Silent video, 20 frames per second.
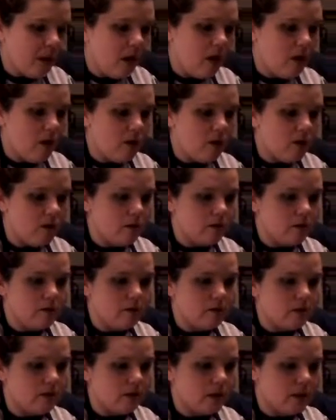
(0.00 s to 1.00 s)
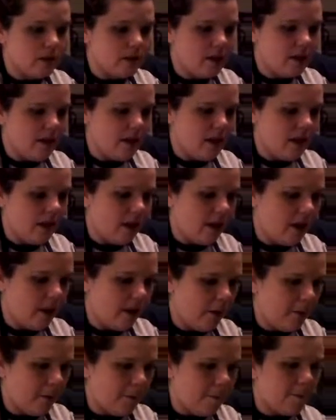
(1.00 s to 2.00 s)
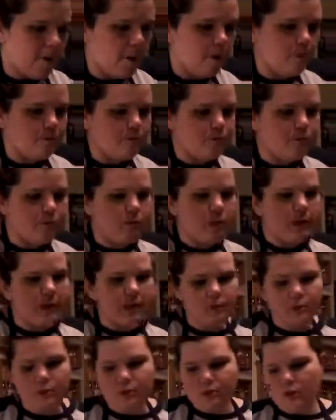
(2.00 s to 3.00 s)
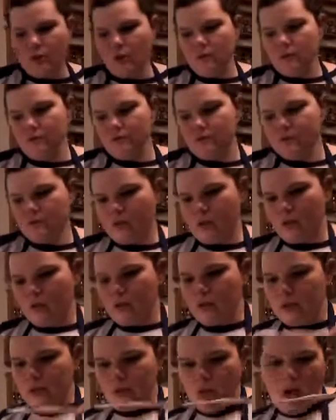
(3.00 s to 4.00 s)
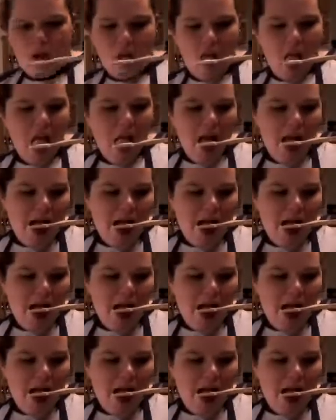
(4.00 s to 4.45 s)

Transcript: Oh, taste it. Nope, we need some more salt. More salt?